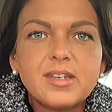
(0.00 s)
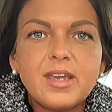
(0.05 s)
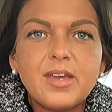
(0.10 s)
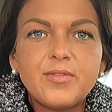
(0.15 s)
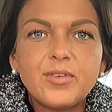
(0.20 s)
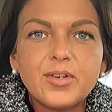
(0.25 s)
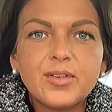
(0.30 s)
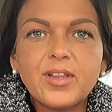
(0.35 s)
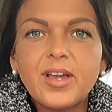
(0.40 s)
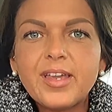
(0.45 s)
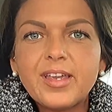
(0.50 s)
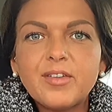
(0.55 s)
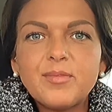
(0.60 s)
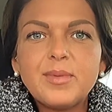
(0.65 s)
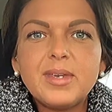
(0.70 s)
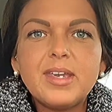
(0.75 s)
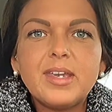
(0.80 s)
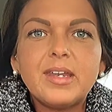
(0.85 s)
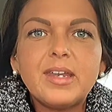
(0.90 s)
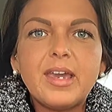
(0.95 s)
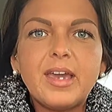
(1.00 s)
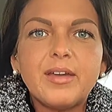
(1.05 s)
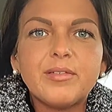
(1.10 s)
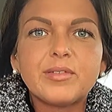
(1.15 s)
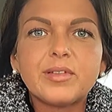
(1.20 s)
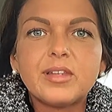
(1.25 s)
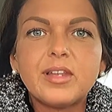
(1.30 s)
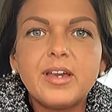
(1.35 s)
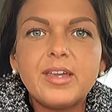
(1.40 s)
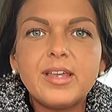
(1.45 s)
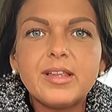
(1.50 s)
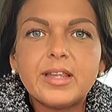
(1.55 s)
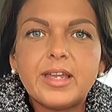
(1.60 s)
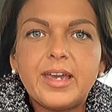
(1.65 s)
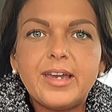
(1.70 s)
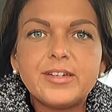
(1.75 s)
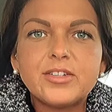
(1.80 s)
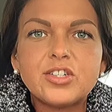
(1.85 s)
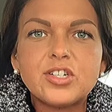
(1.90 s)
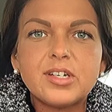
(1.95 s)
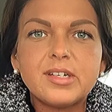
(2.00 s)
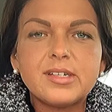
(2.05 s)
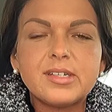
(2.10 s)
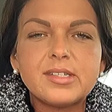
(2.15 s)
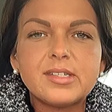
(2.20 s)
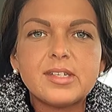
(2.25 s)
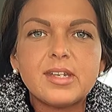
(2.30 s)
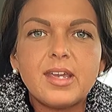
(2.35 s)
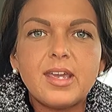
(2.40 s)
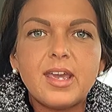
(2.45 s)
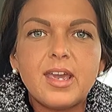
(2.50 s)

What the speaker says: If you're like me and have light lashes